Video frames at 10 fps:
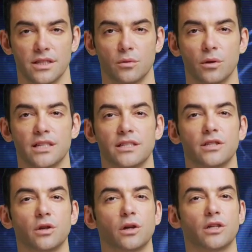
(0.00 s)
this
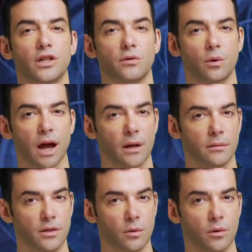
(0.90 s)
raises the question of what
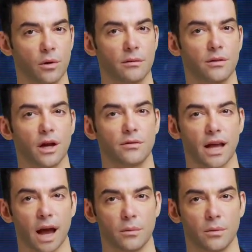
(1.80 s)
happens when we observe
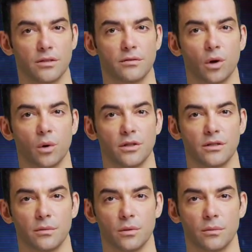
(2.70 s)
the output of a
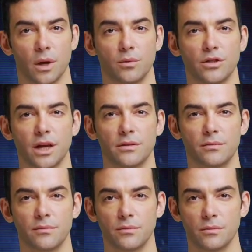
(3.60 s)
quantum computer.
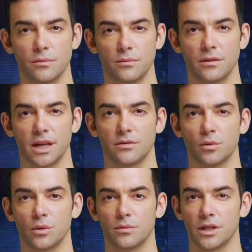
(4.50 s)

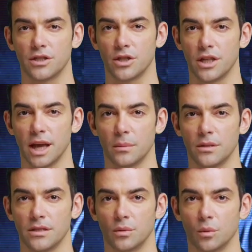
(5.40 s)
If observation
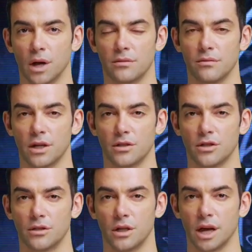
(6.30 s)
collapses the wave
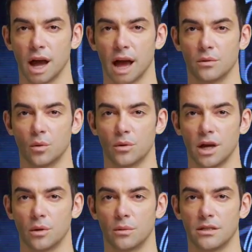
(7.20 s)
function, how do
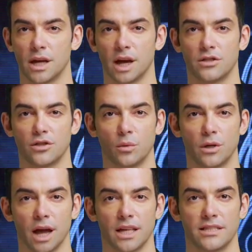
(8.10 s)
we know that the answer
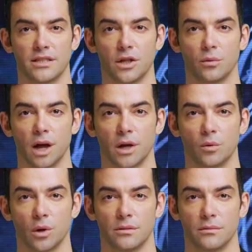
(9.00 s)
we get is the
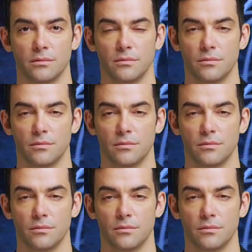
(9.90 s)
correct one?